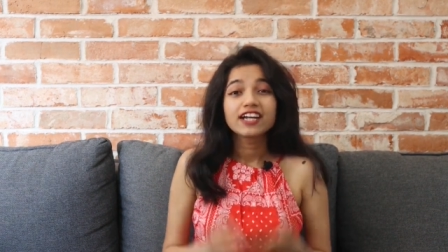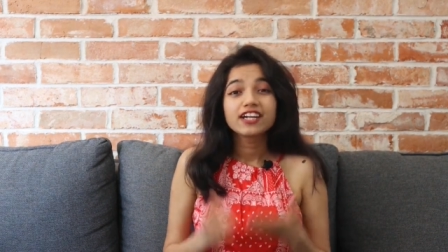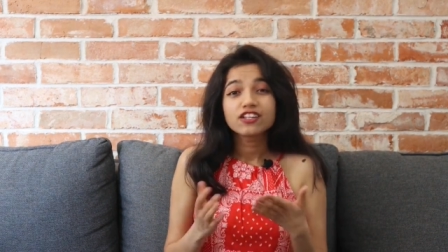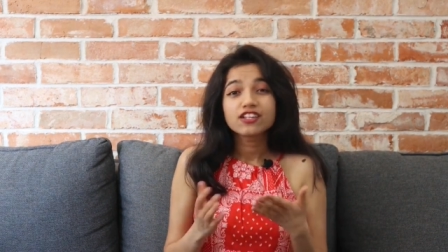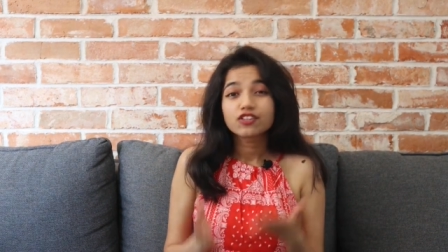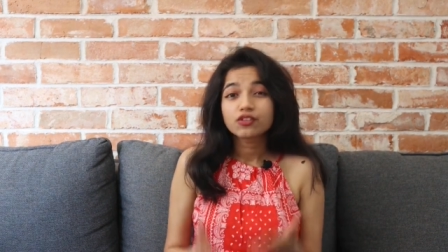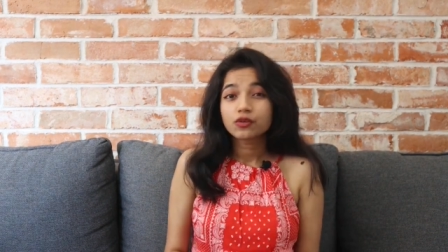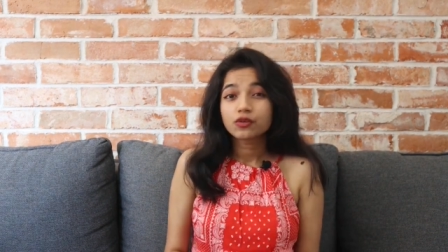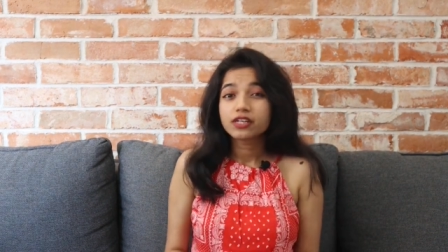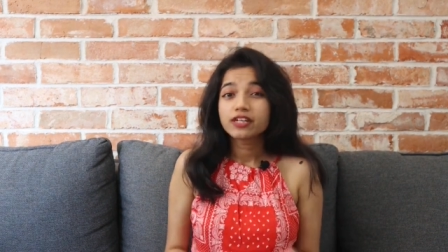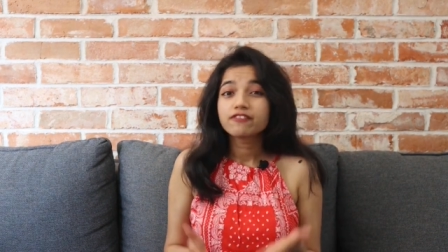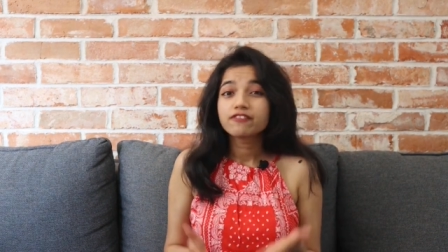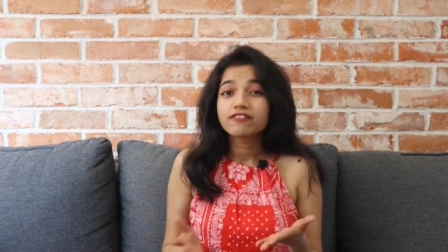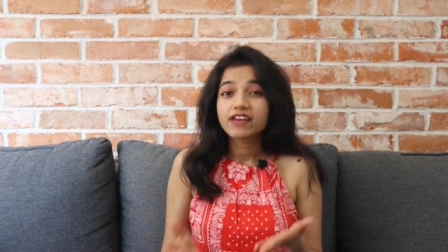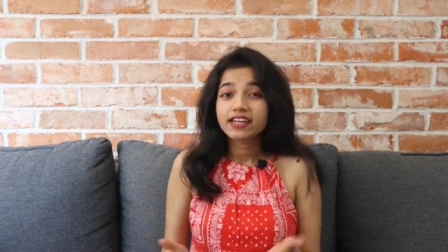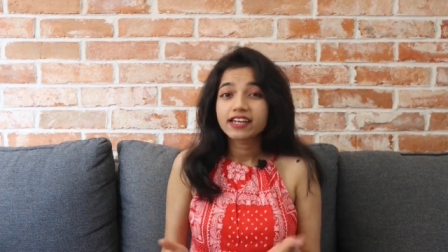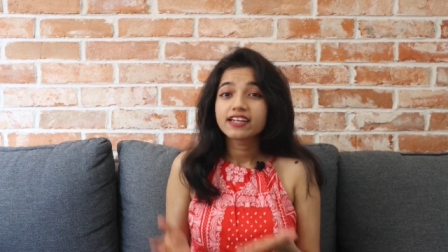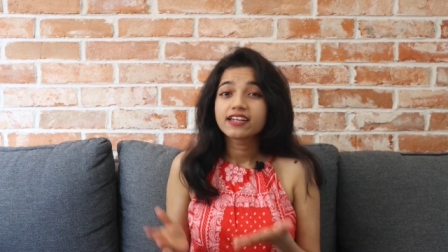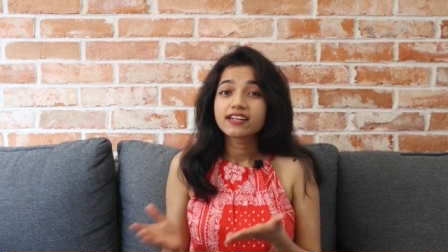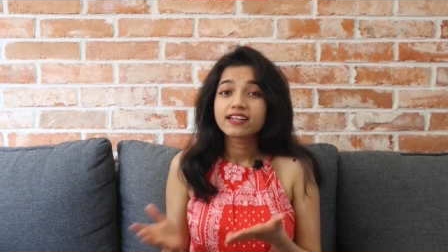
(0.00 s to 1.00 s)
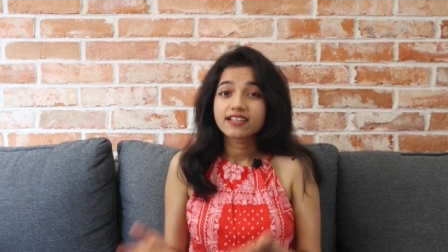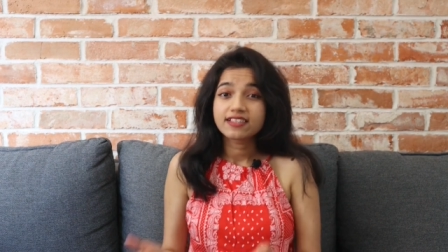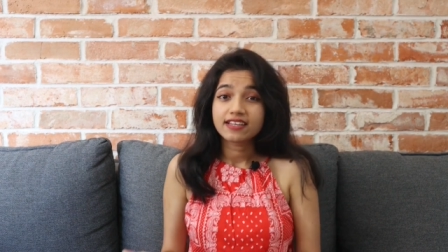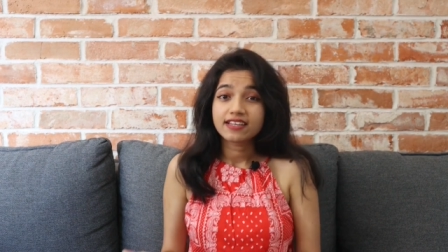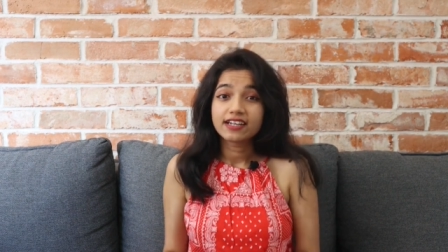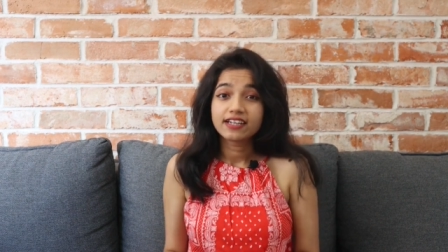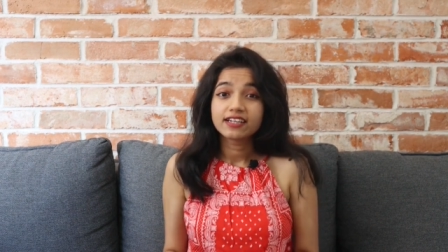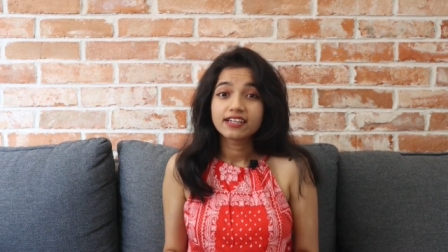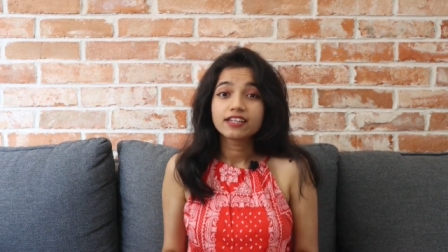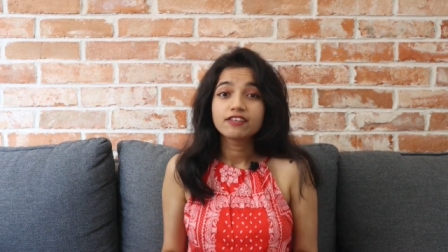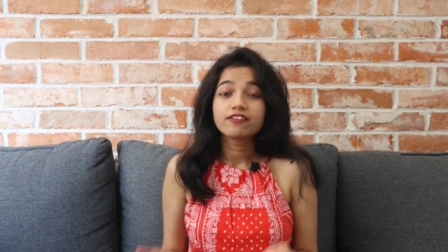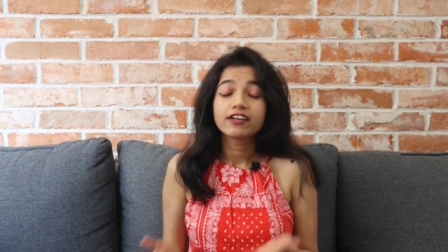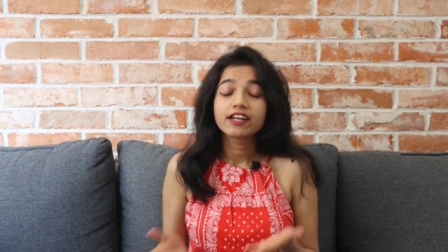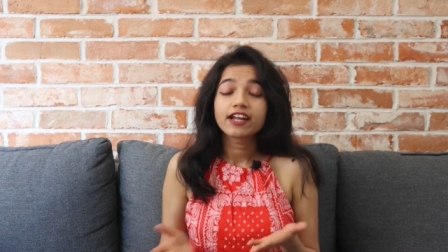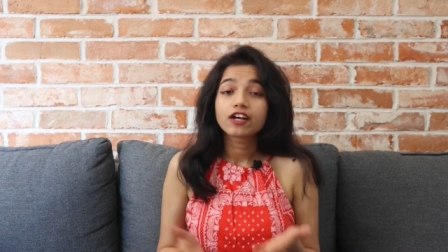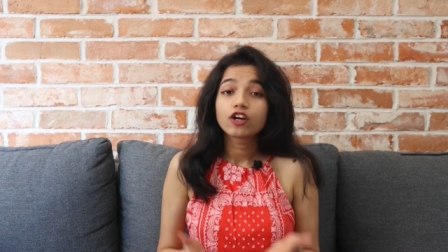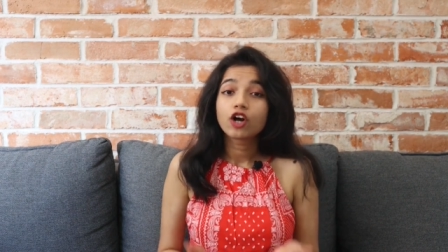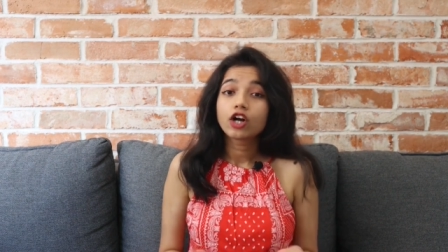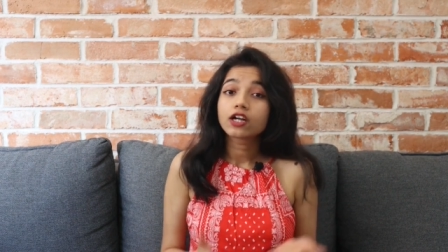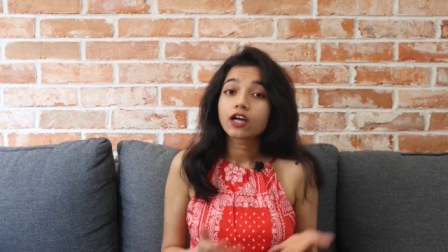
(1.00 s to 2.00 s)
and it is only very recently
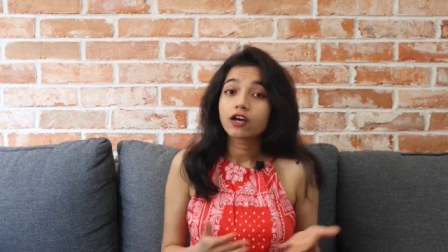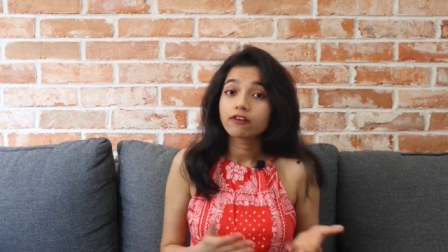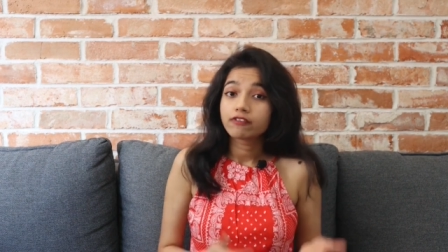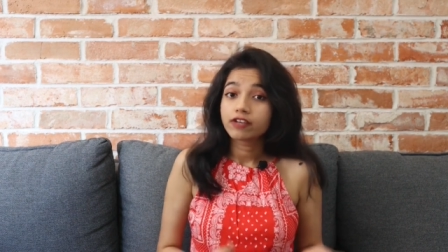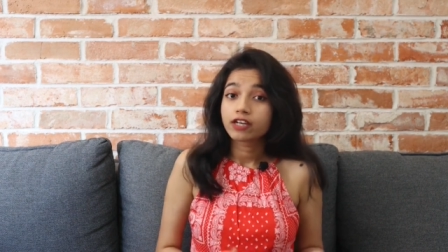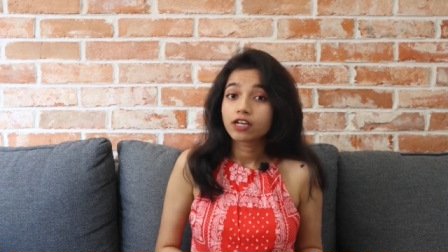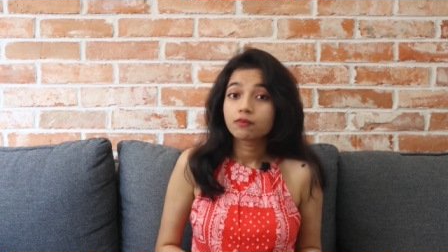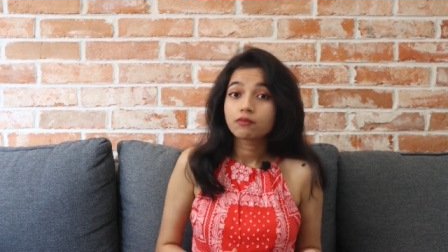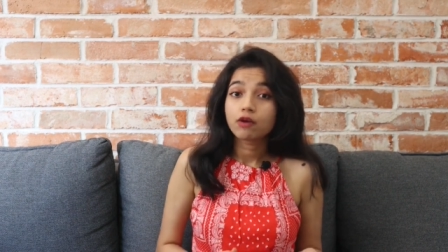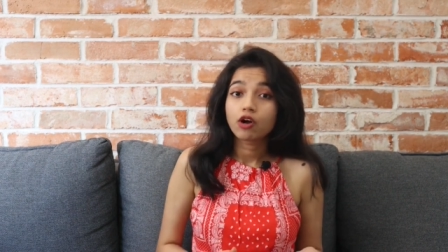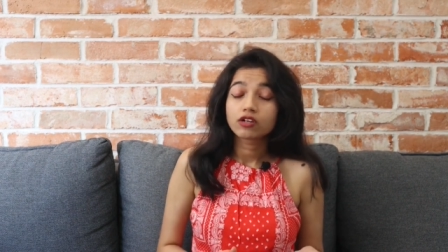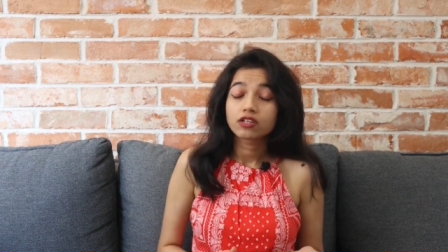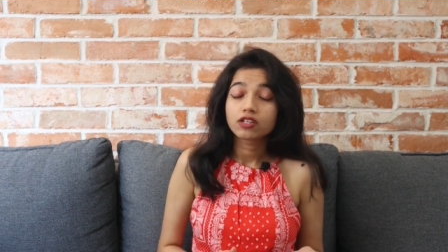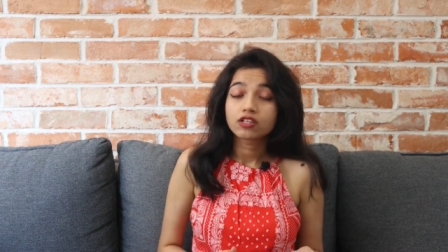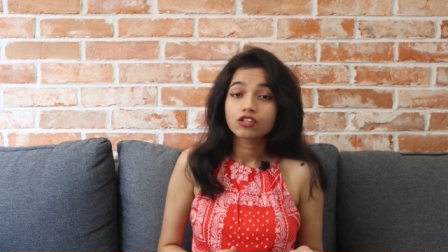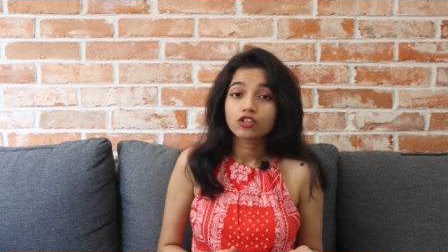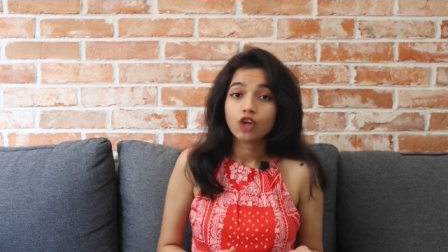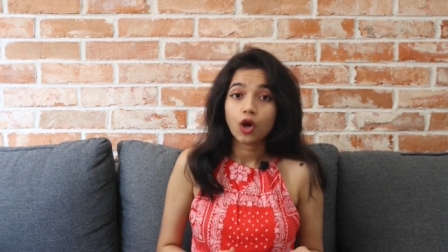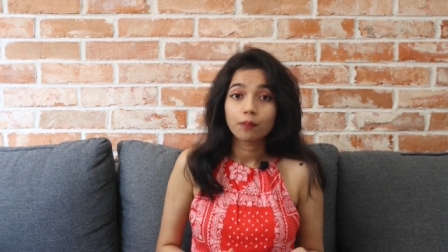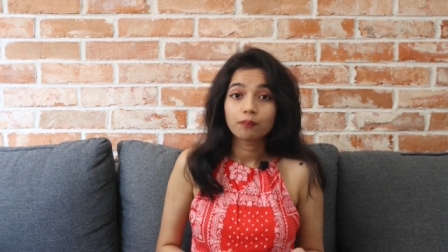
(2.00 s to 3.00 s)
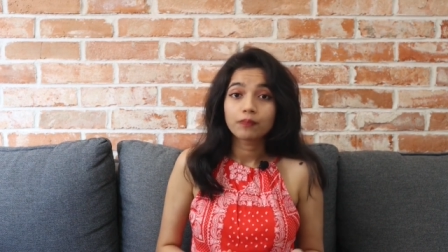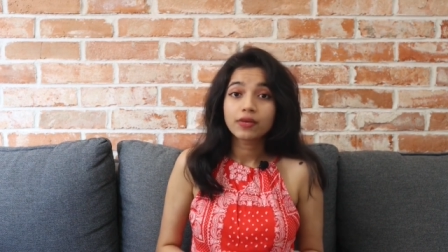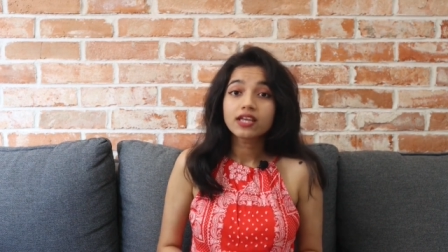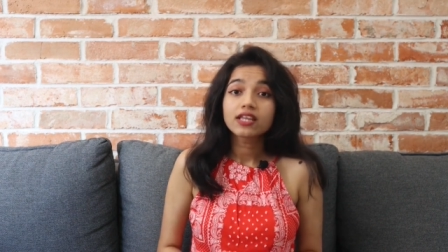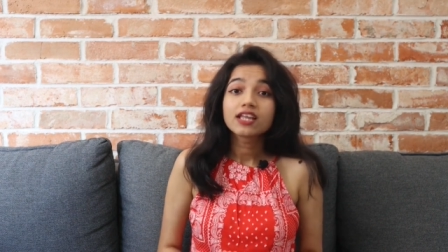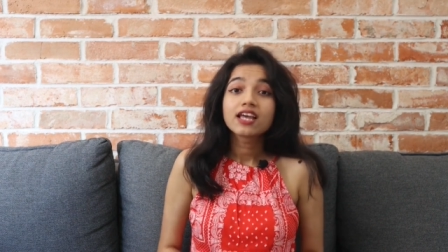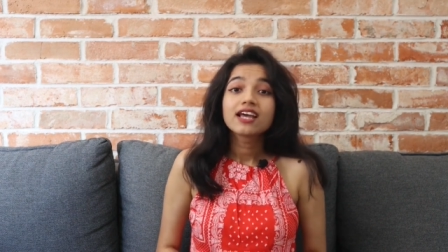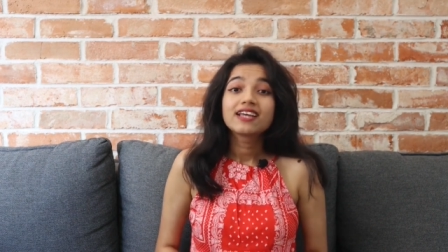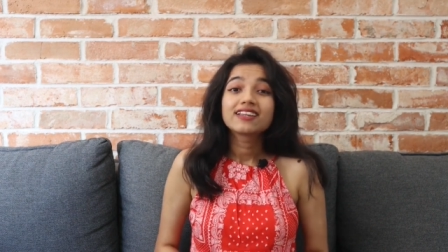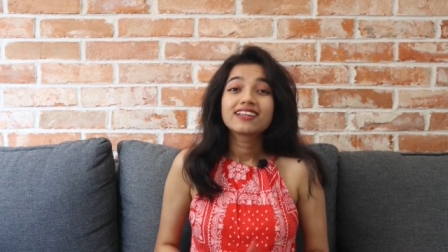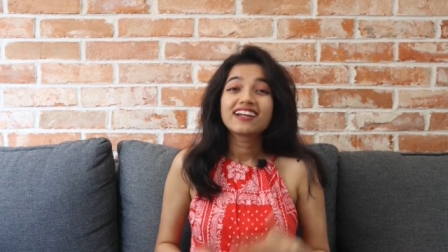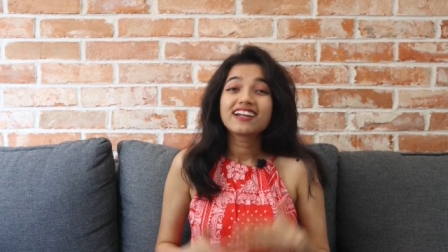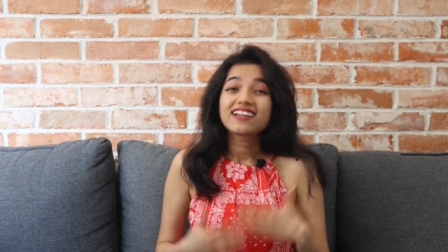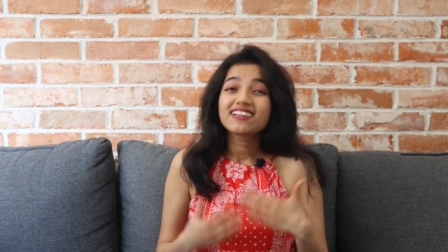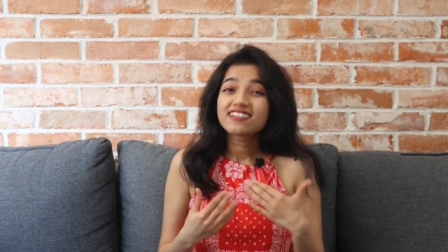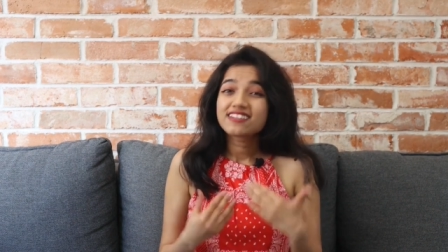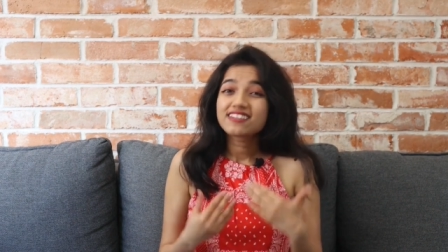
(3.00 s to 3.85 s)
when I got aware about this topic that I